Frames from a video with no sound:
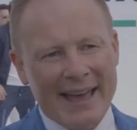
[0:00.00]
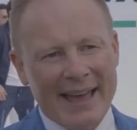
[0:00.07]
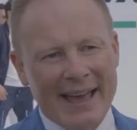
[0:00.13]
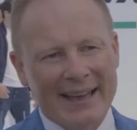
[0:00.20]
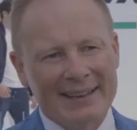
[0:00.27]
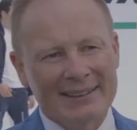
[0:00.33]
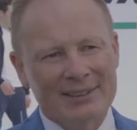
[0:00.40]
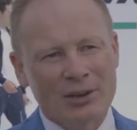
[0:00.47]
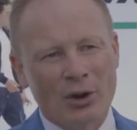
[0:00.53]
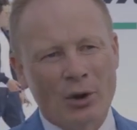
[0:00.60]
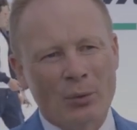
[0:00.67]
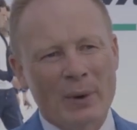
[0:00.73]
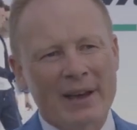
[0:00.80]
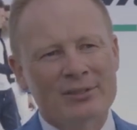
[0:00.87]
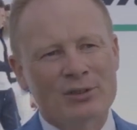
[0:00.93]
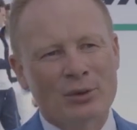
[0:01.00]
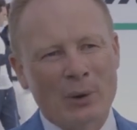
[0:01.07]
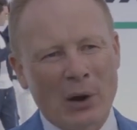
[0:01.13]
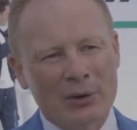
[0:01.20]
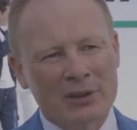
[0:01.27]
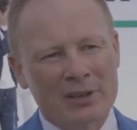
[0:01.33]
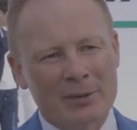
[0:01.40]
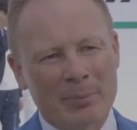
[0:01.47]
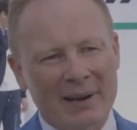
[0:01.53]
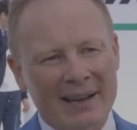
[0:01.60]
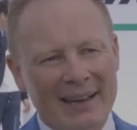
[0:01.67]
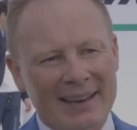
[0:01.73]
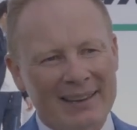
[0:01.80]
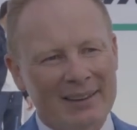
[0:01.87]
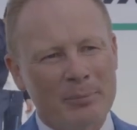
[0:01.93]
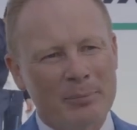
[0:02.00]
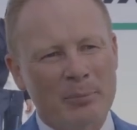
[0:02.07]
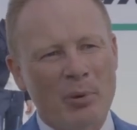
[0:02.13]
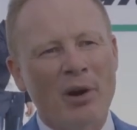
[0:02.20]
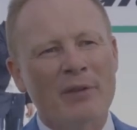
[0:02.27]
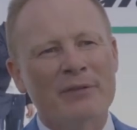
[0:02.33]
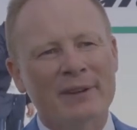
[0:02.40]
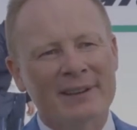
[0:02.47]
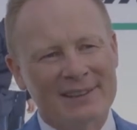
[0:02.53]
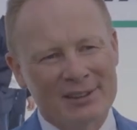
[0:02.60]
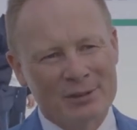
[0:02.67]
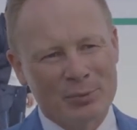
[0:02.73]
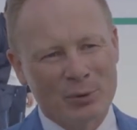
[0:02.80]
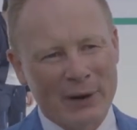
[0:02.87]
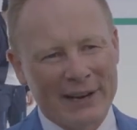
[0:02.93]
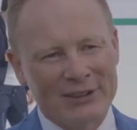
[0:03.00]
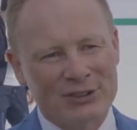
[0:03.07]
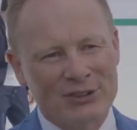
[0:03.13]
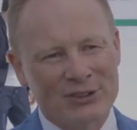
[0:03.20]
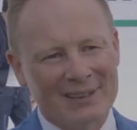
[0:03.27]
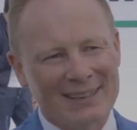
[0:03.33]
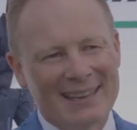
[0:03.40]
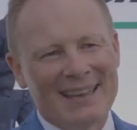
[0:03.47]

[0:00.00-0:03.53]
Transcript: and you know we are surrounded by perfect inspiration